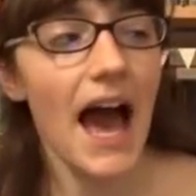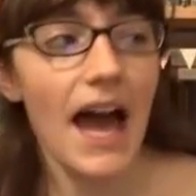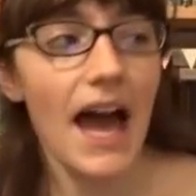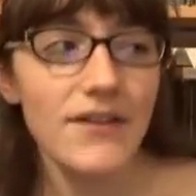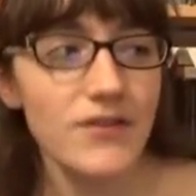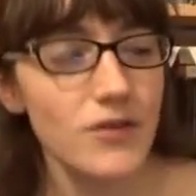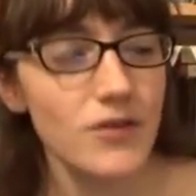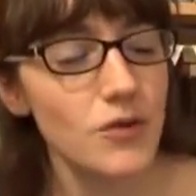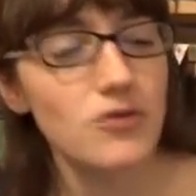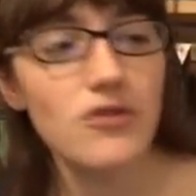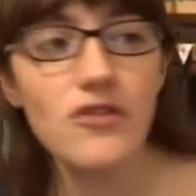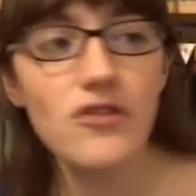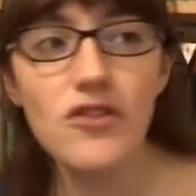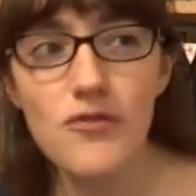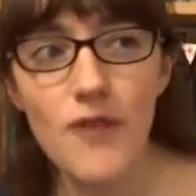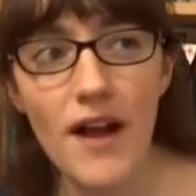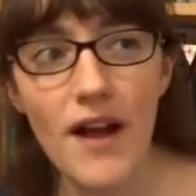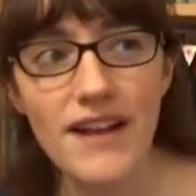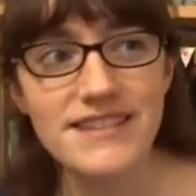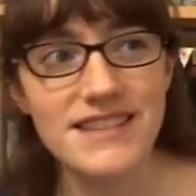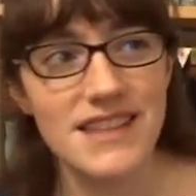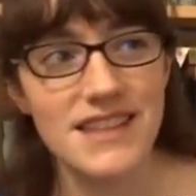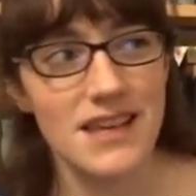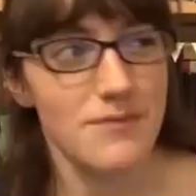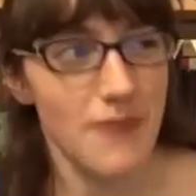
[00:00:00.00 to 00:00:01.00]
And for all of the
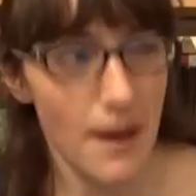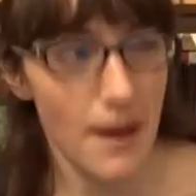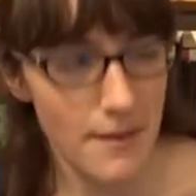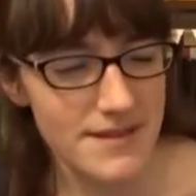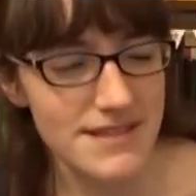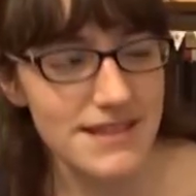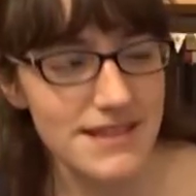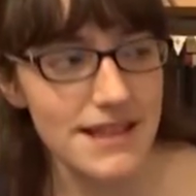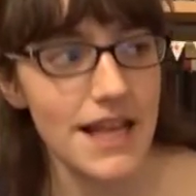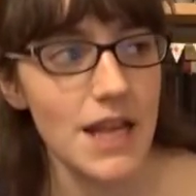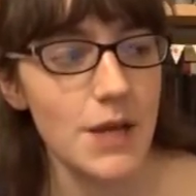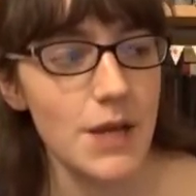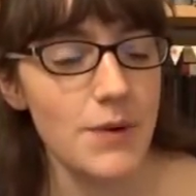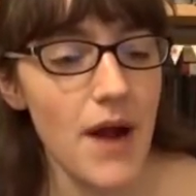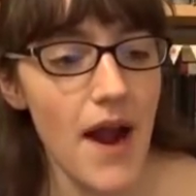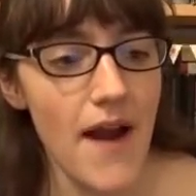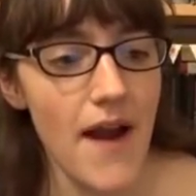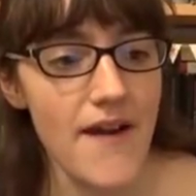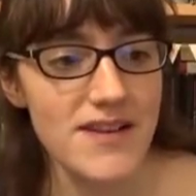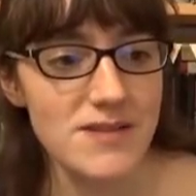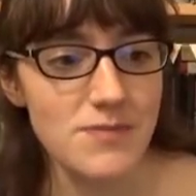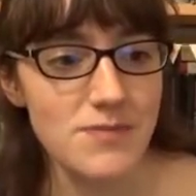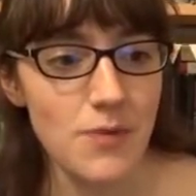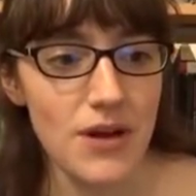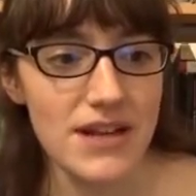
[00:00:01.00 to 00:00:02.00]
rest of them, I'm slightly
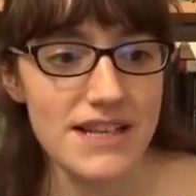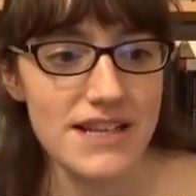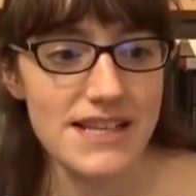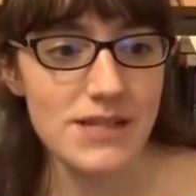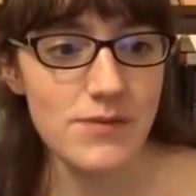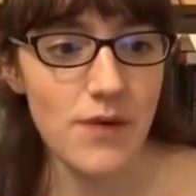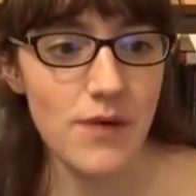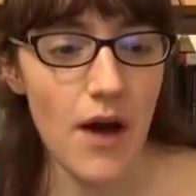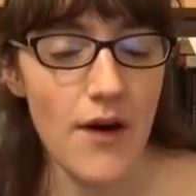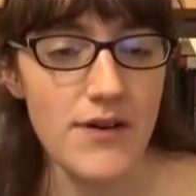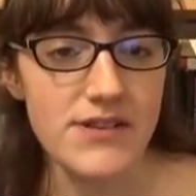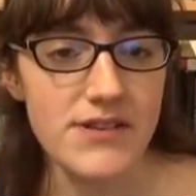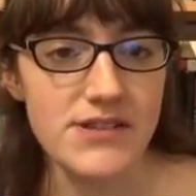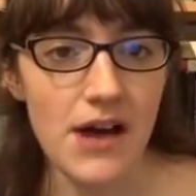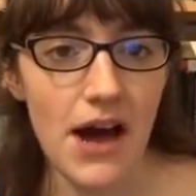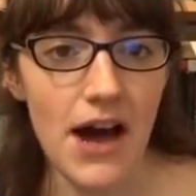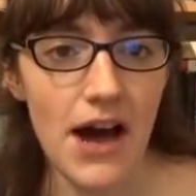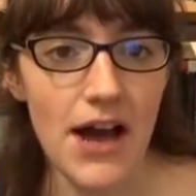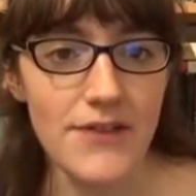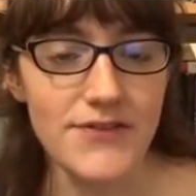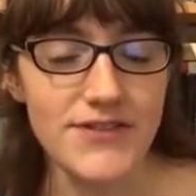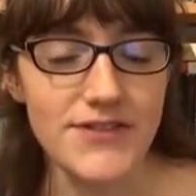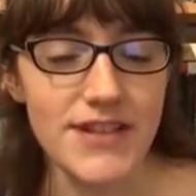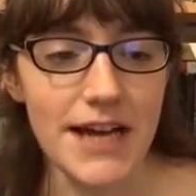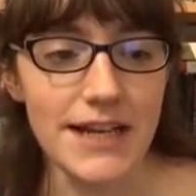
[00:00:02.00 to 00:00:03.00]
wary of spoilers as well, so
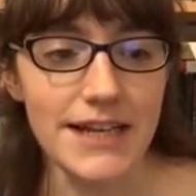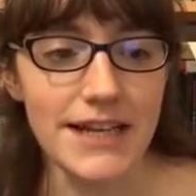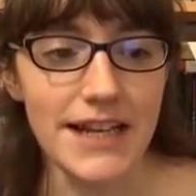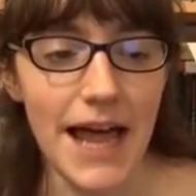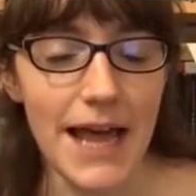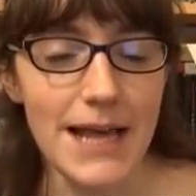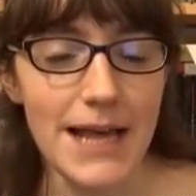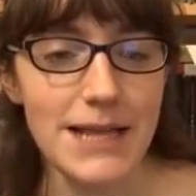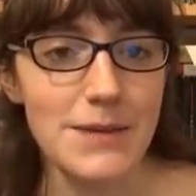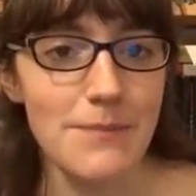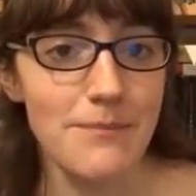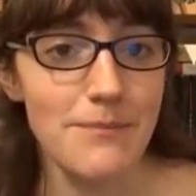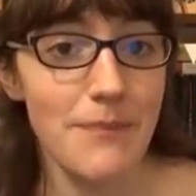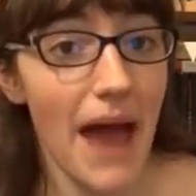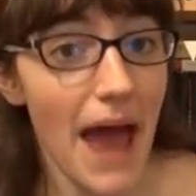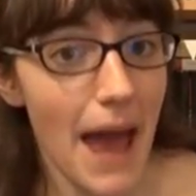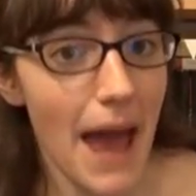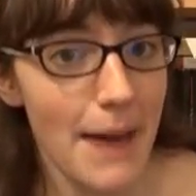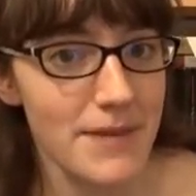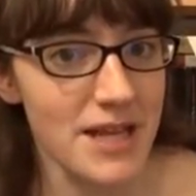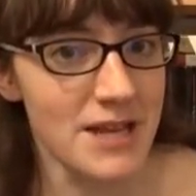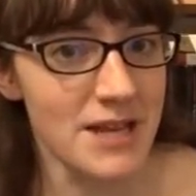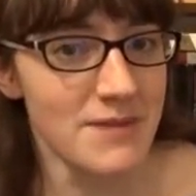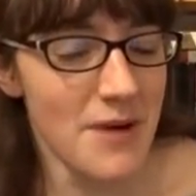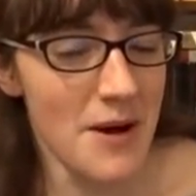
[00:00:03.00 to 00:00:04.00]
I've done like the
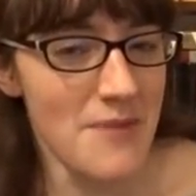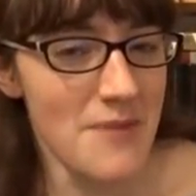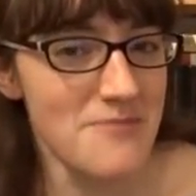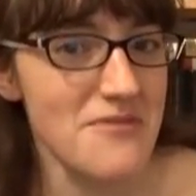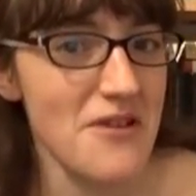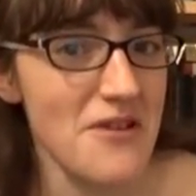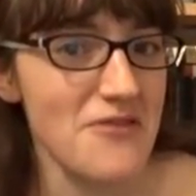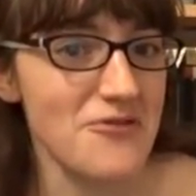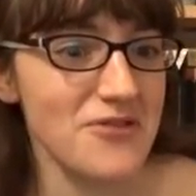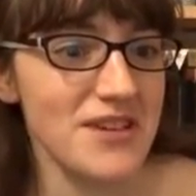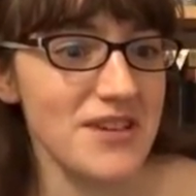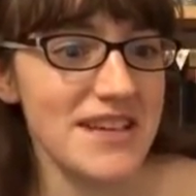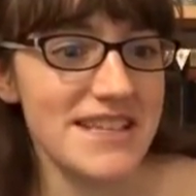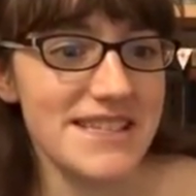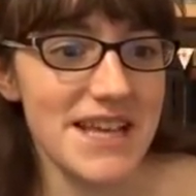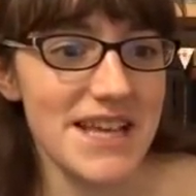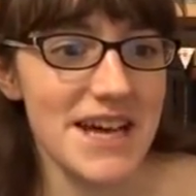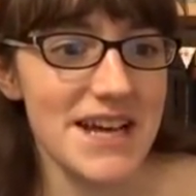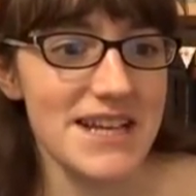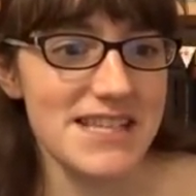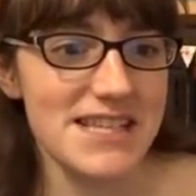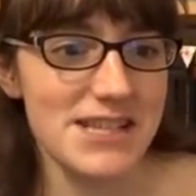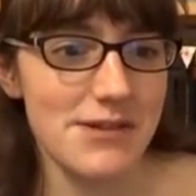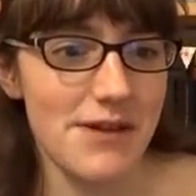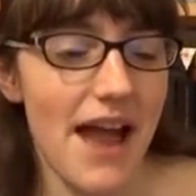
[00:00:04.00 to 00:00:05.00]
bare minimum of
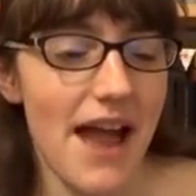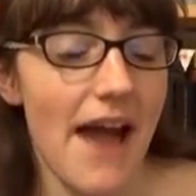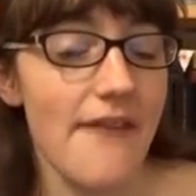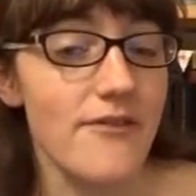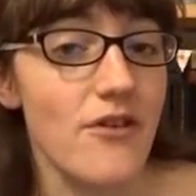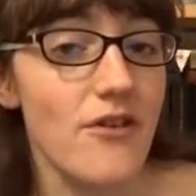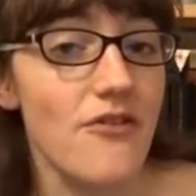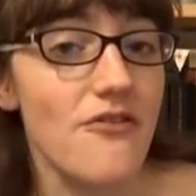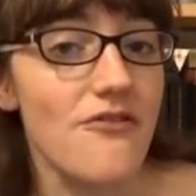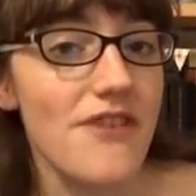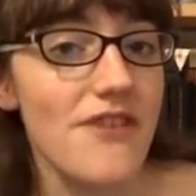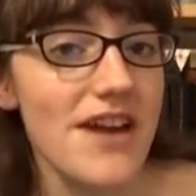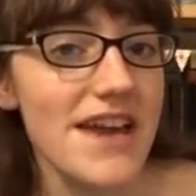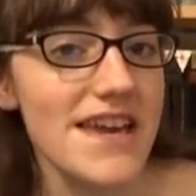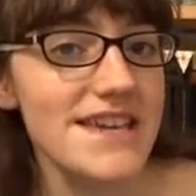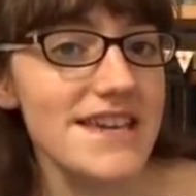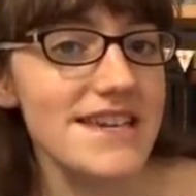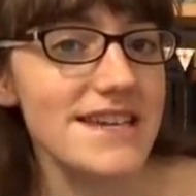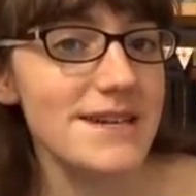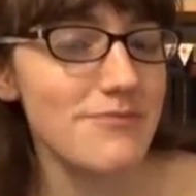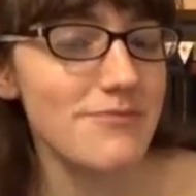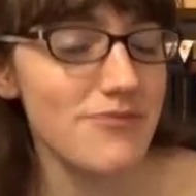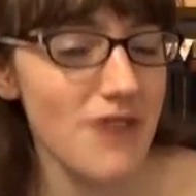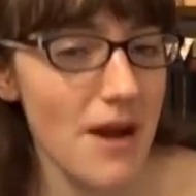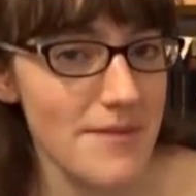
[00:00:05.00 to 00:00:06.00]
research, so I have a
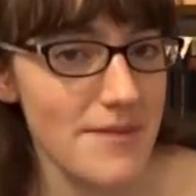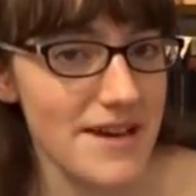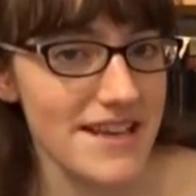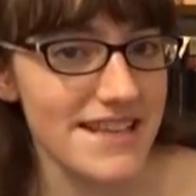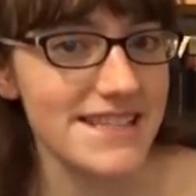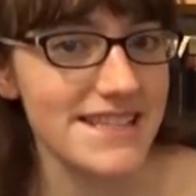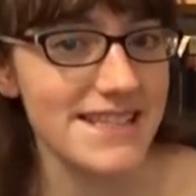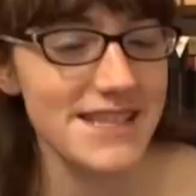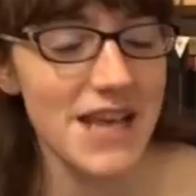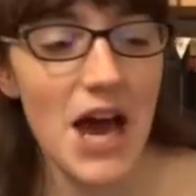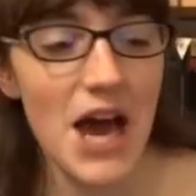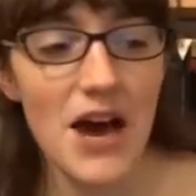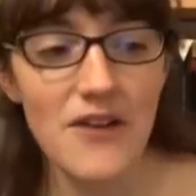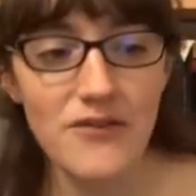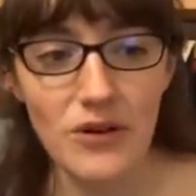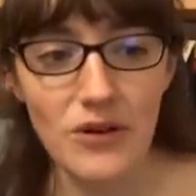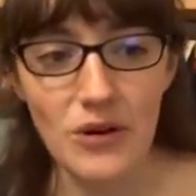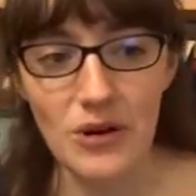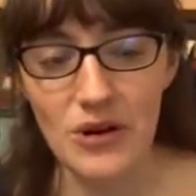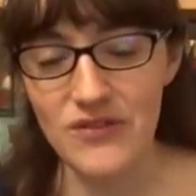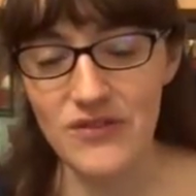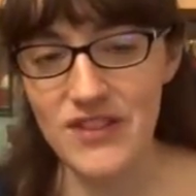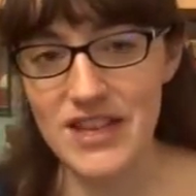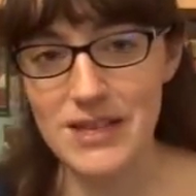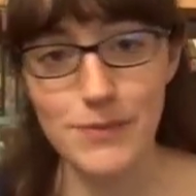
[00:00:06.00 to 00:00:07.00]
vague premise for
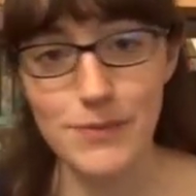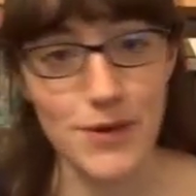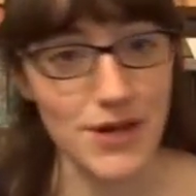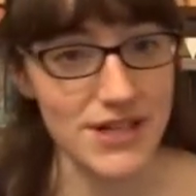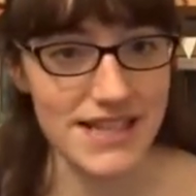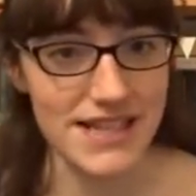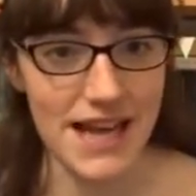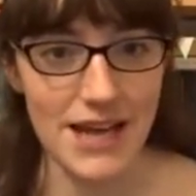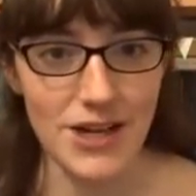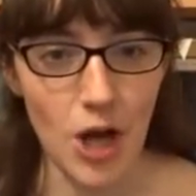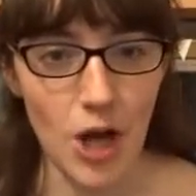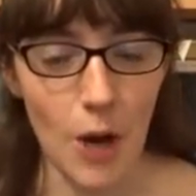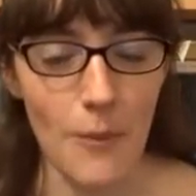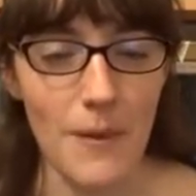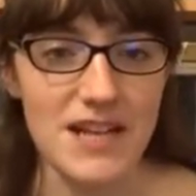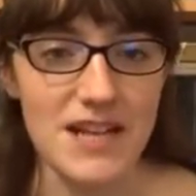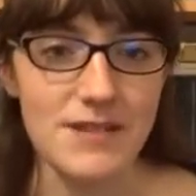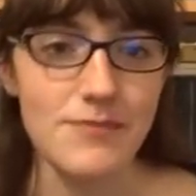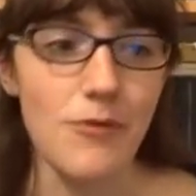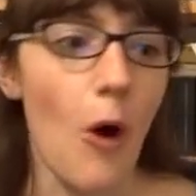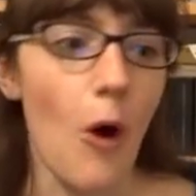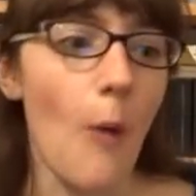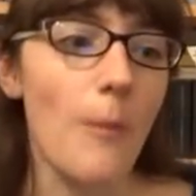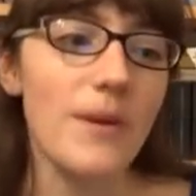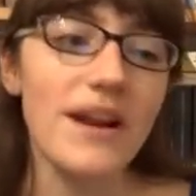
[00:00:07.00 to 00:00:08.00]
all of these books and not much more.